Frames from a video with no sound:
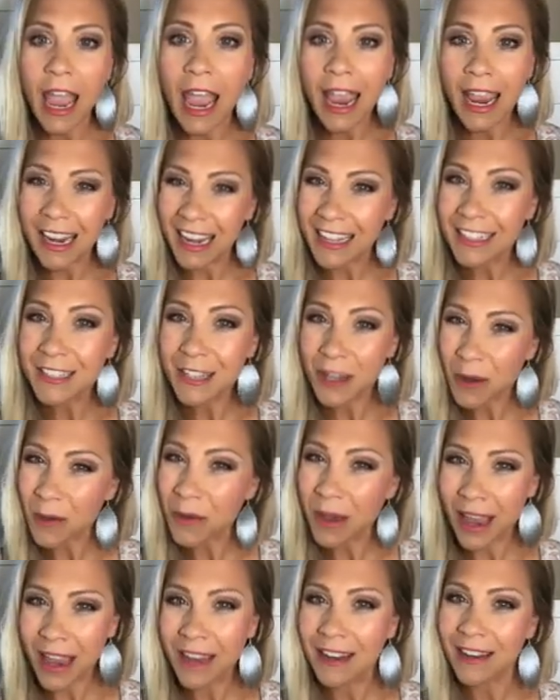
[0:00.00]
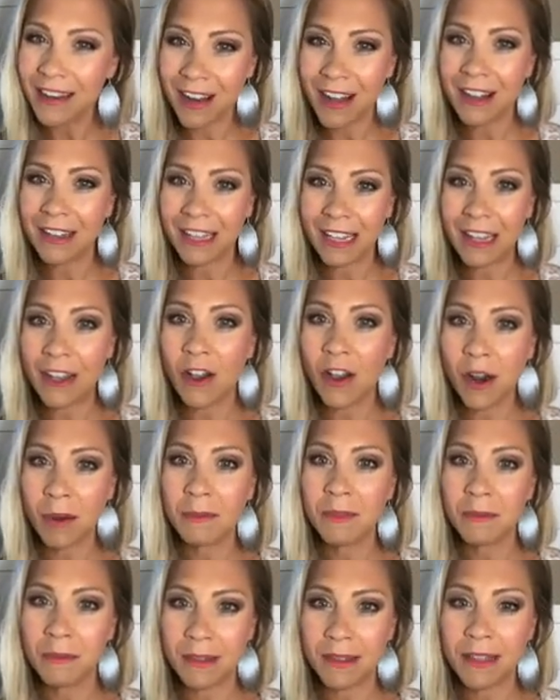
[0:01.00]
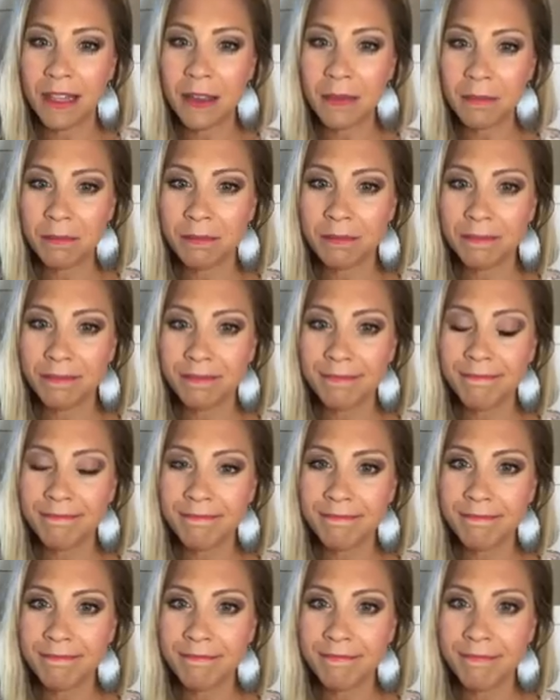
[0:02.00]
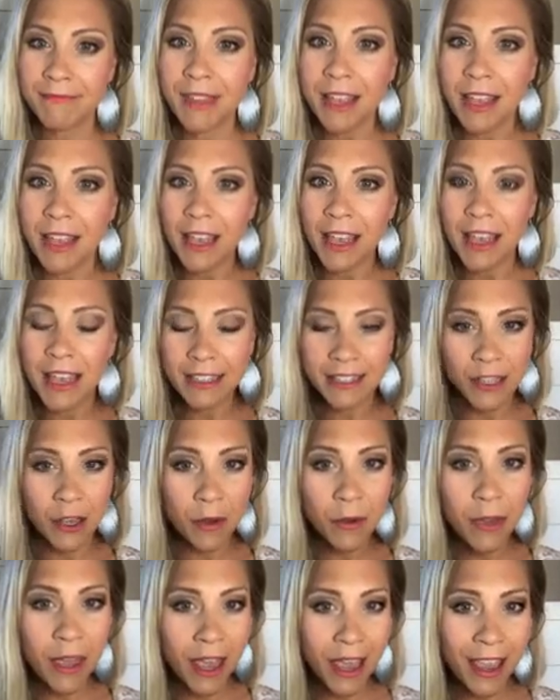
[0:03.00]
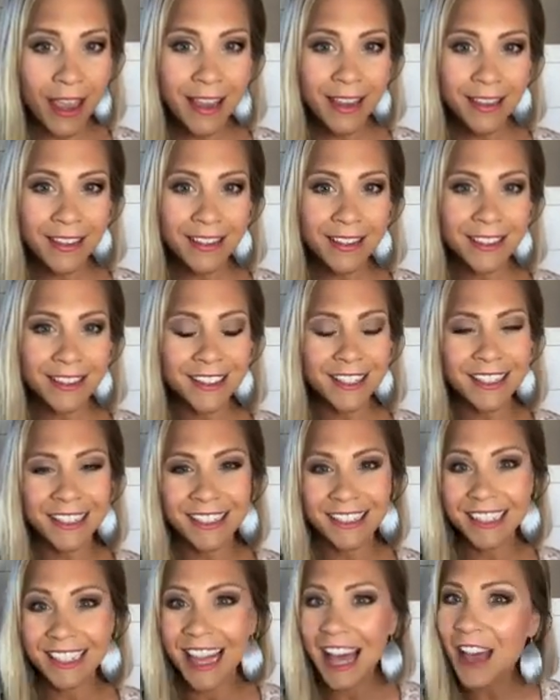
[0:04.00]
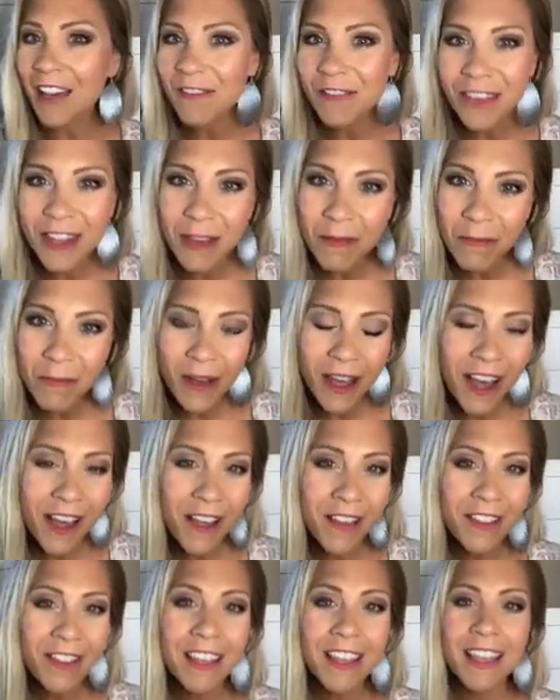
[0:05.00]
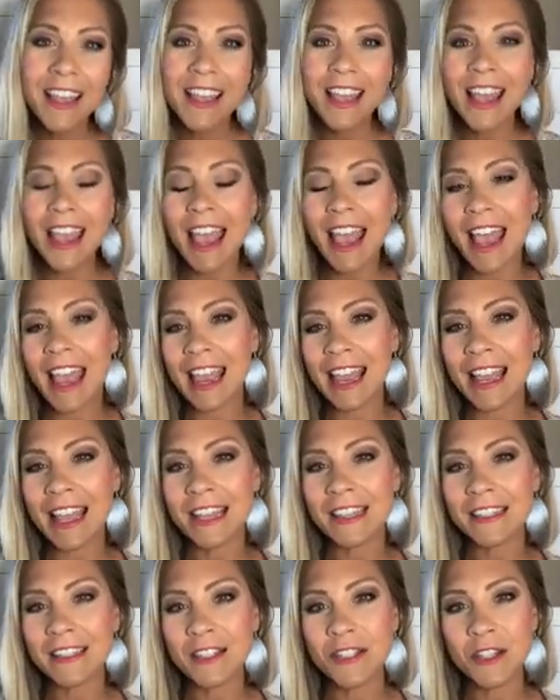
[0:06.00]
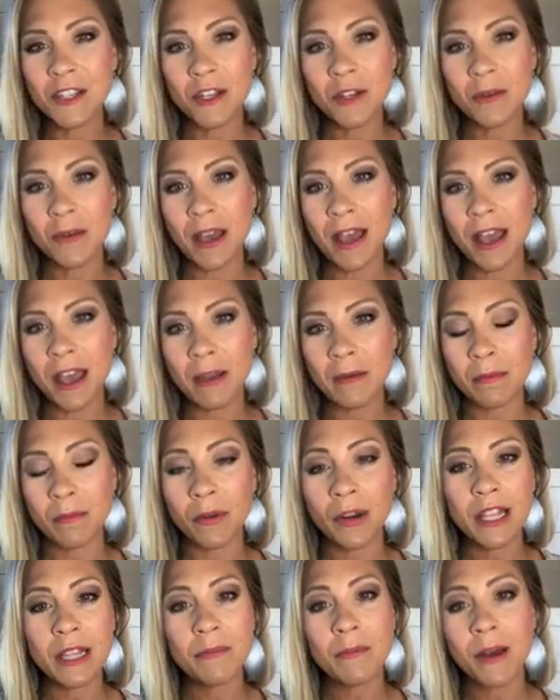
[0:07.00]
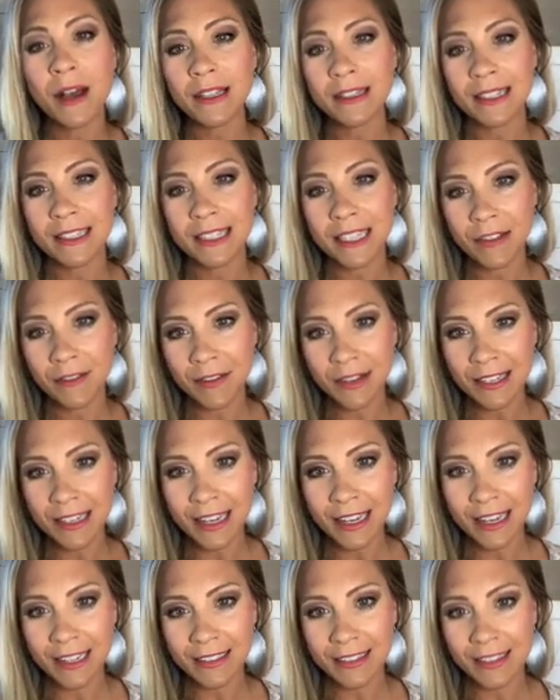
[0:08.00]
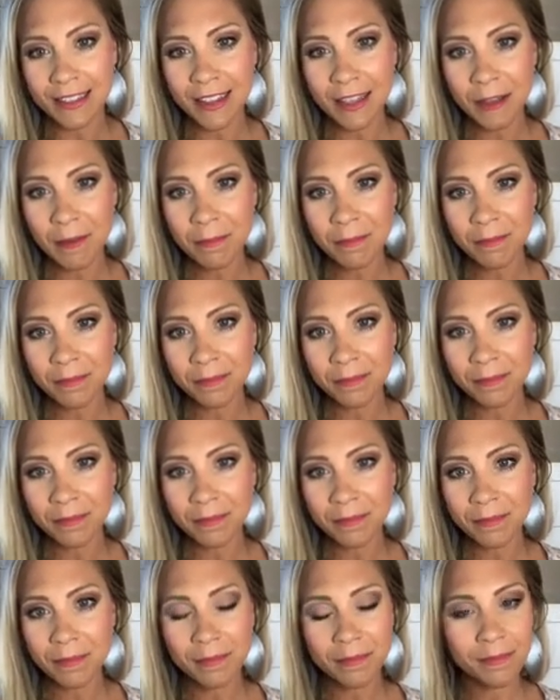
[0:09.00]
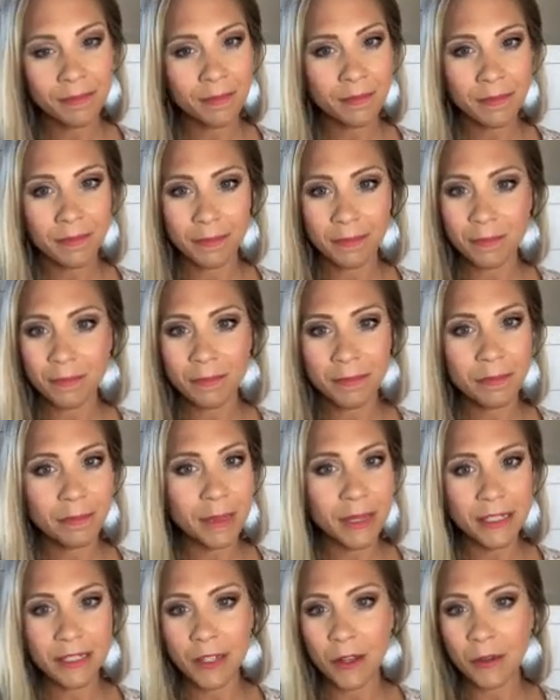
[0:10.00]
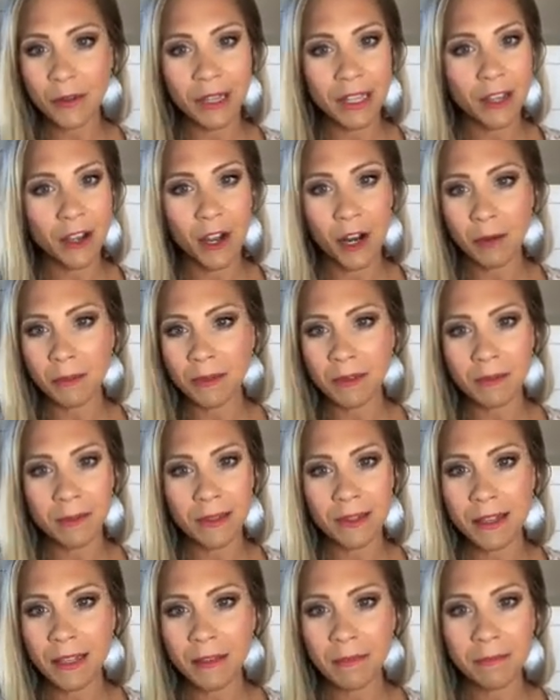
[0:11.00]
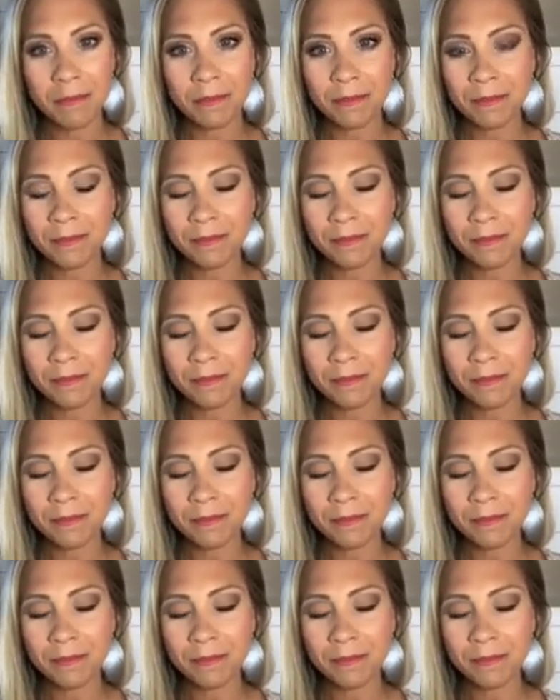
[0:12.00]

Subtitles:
And it's okay to not link arms with them. It's okay to love them well and to breathe positivity into them, but don't link arms with them.